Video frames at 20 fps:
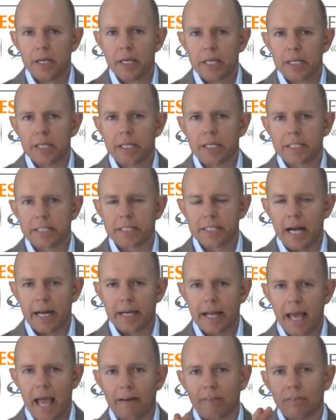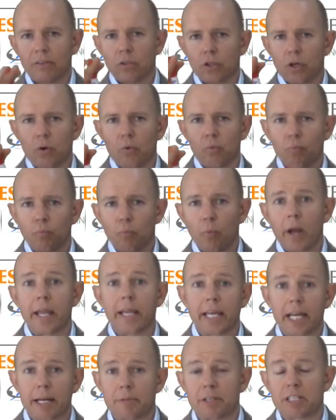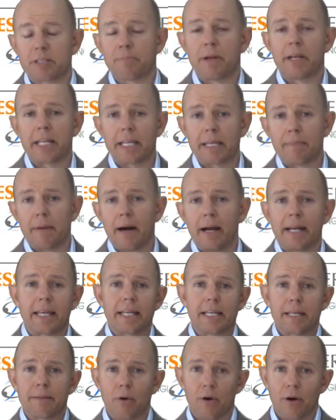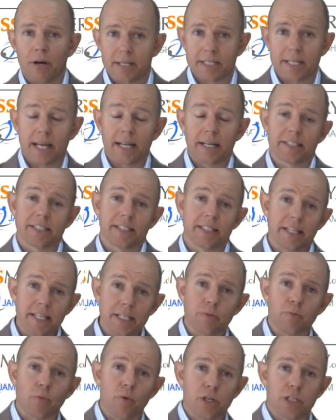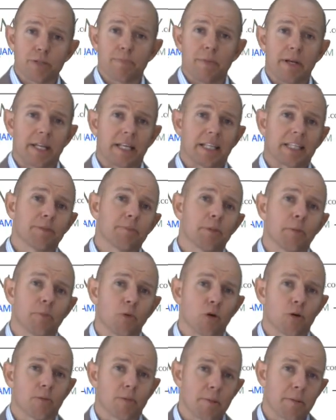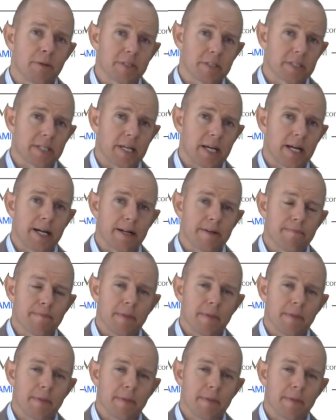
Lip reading: you can start to have a look at where you're going to be spending your money, and you might say, listen, it is worth spending a little bit more on my business card.